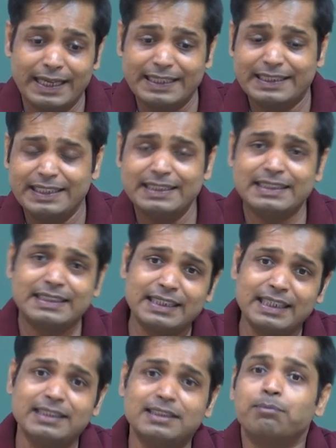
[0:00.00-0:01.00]
this
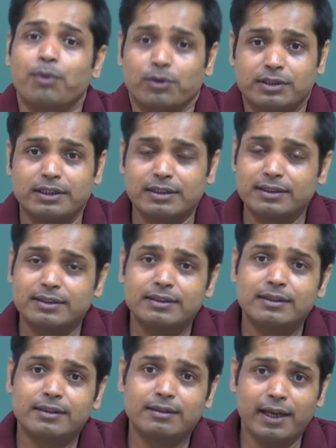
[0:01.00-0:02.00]
is a process,
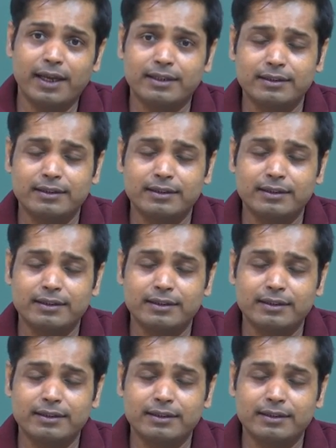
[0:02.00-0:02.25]
right?